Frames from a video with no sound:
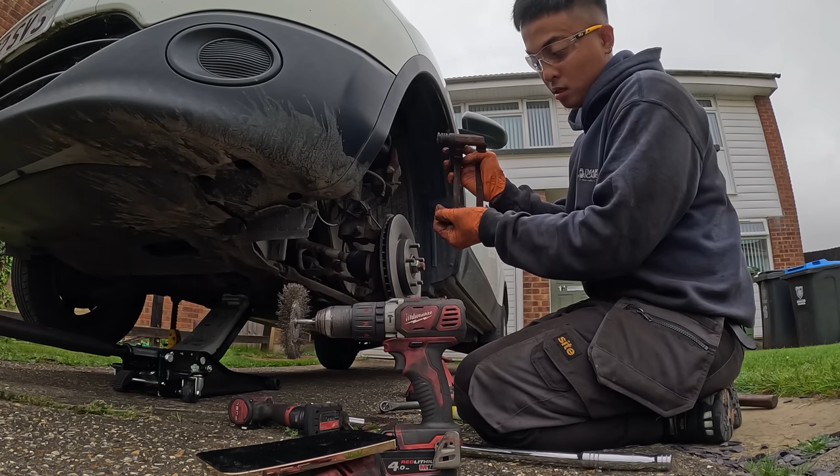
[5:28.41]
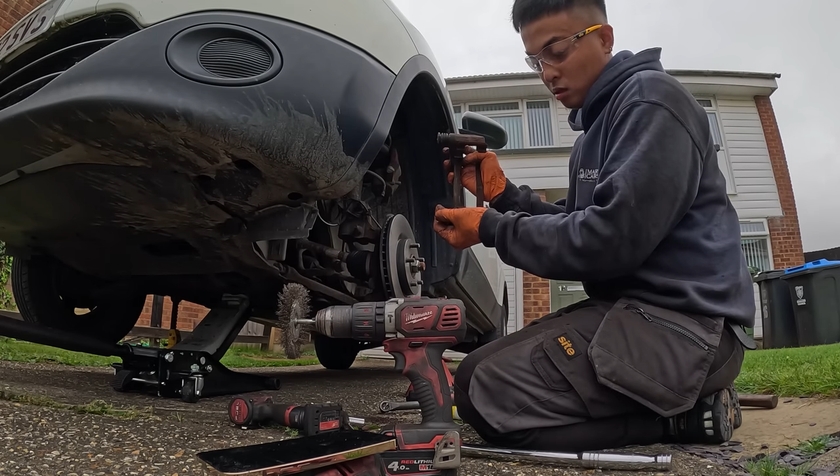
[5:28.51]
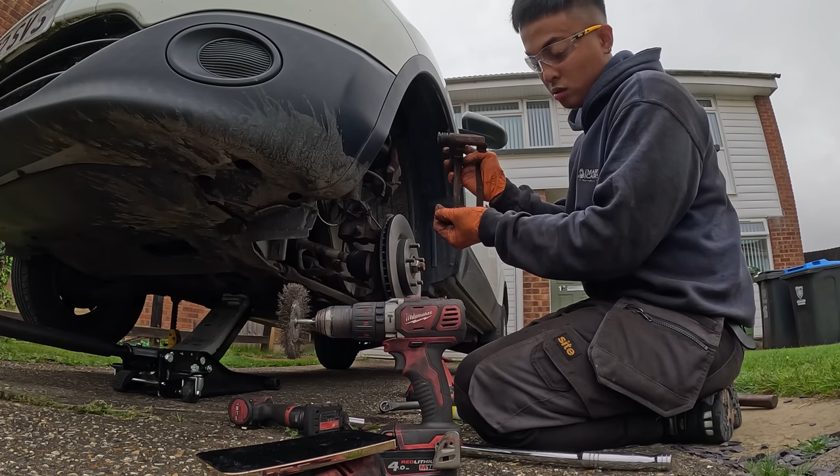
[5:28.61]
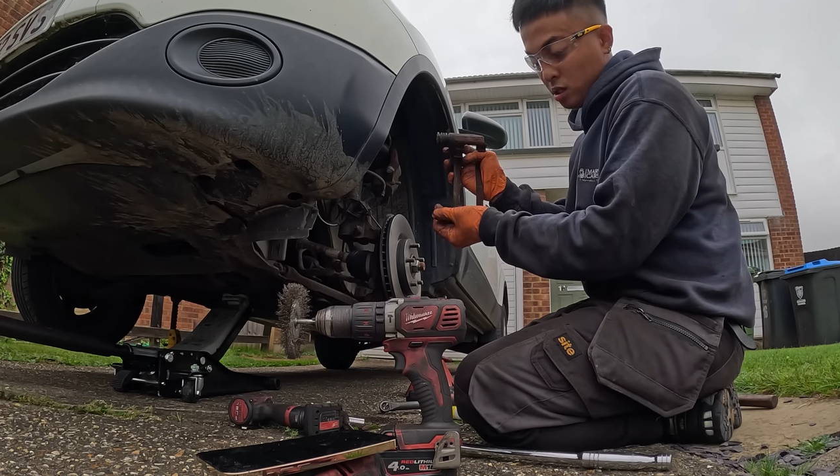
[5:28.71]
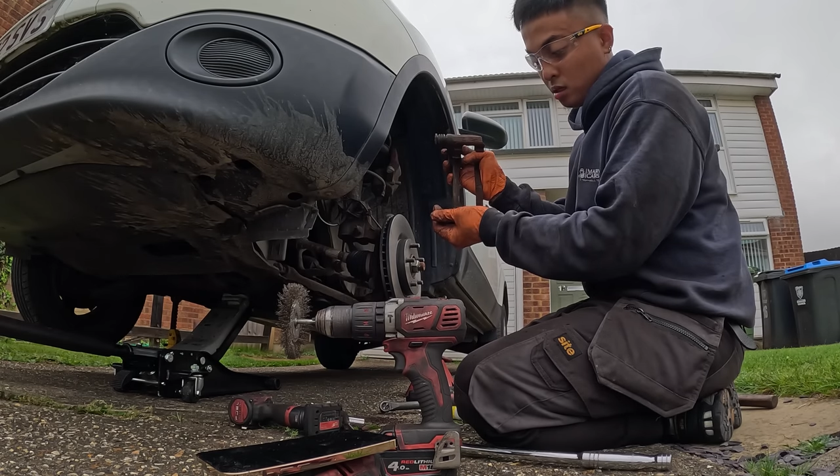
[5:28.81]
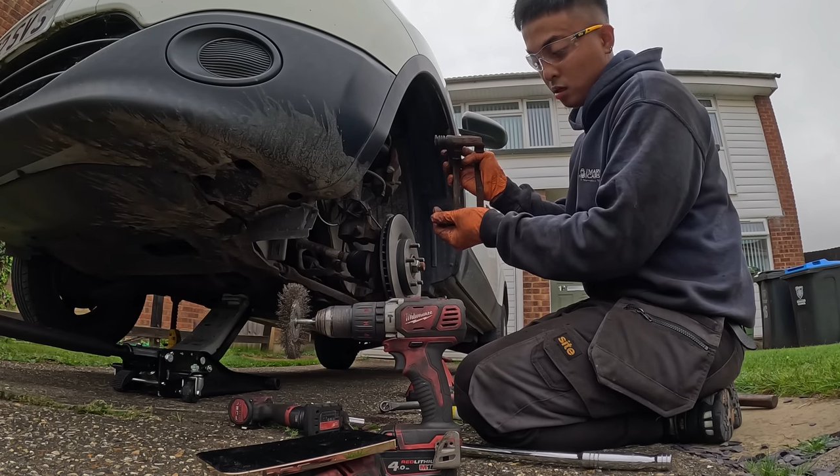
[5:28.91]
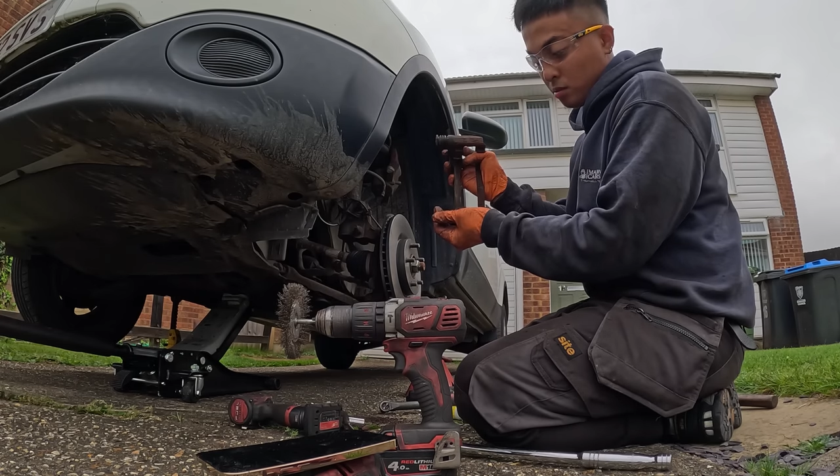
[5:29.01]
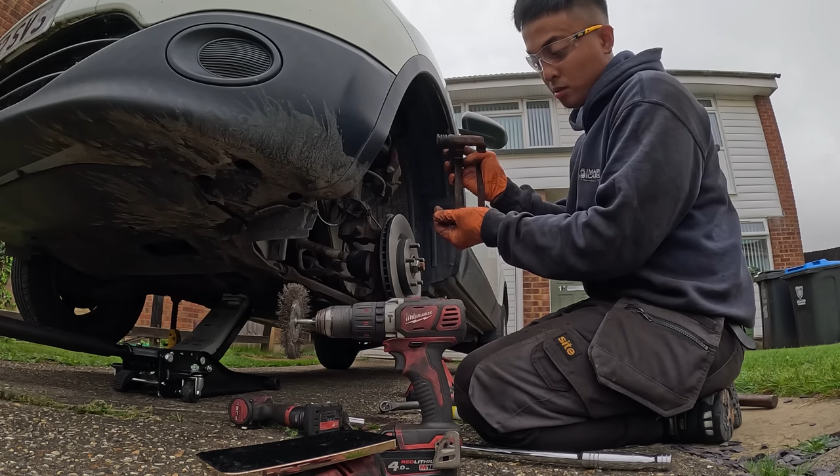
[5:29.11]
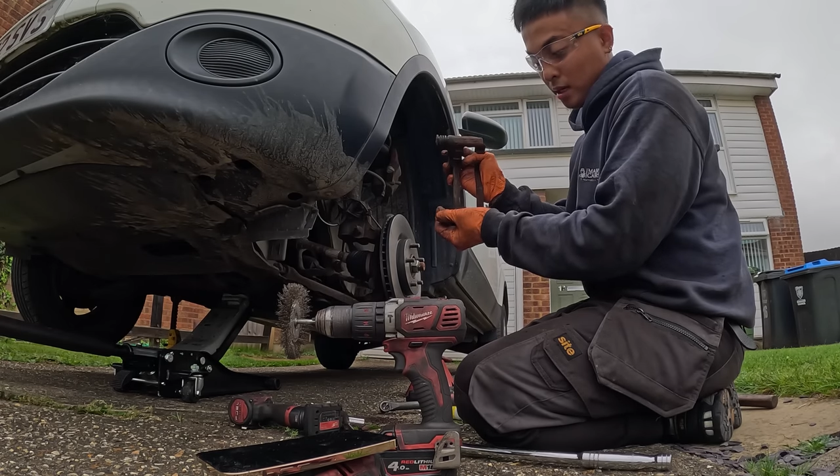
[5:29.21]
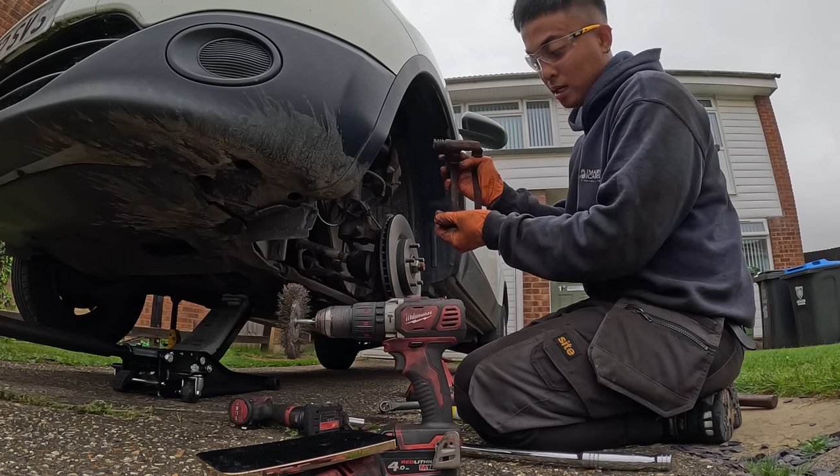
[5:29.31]
Goes in,
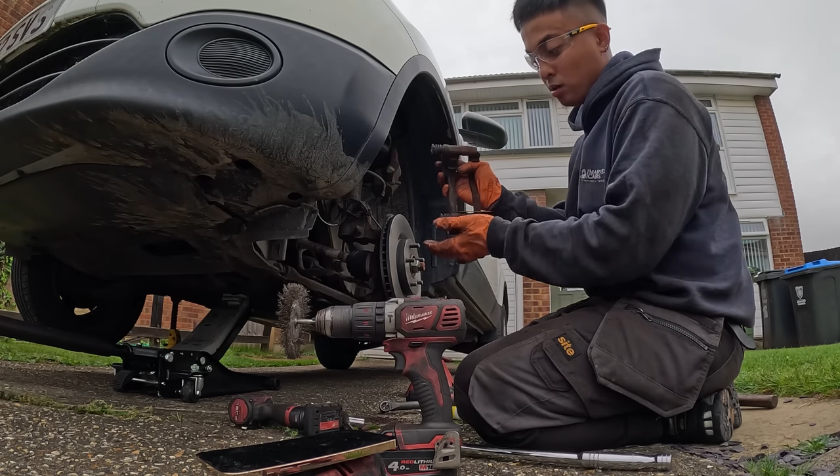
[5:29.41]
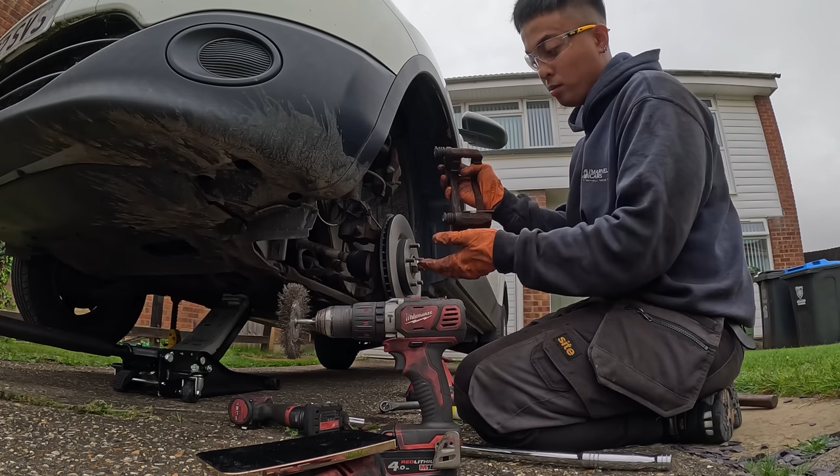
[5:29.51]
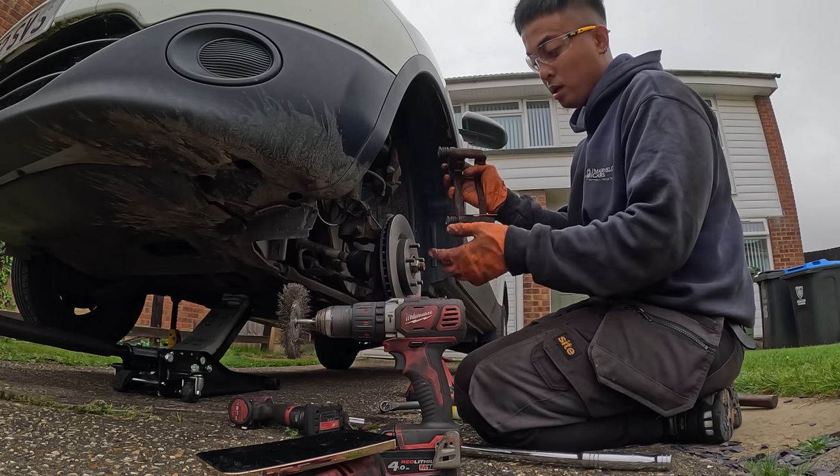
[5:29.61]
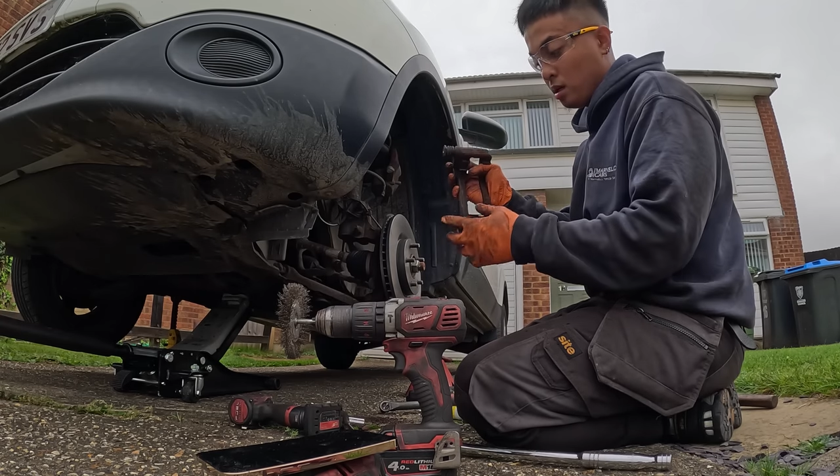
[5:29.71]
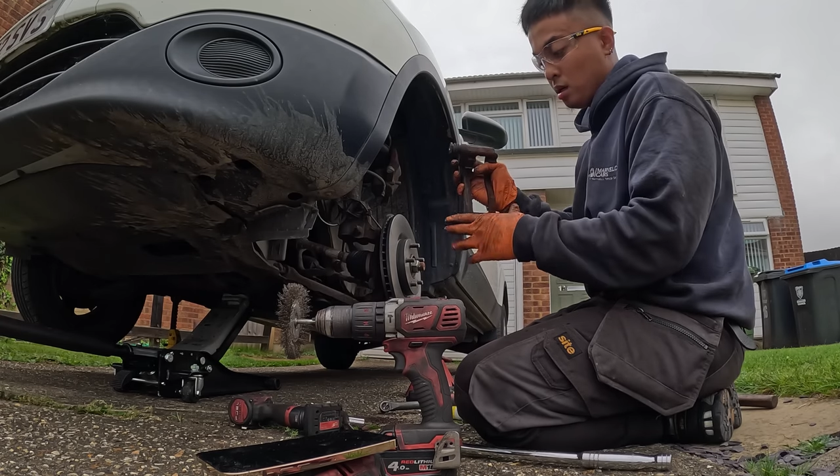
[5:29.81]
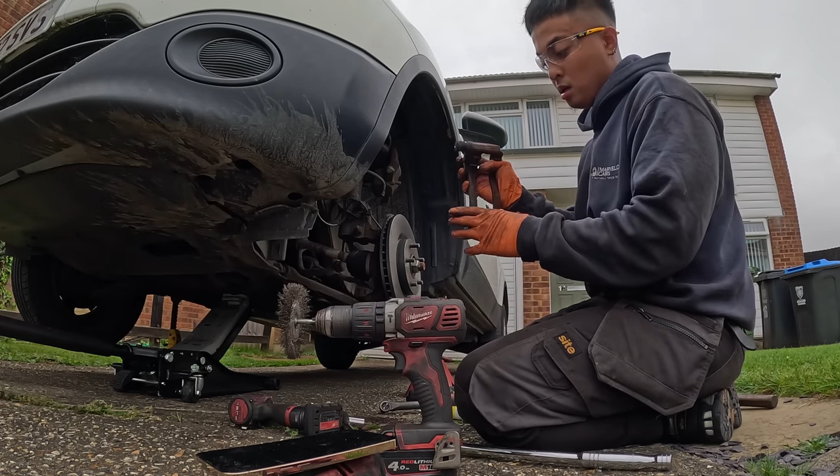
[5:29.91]
comes out a little bit.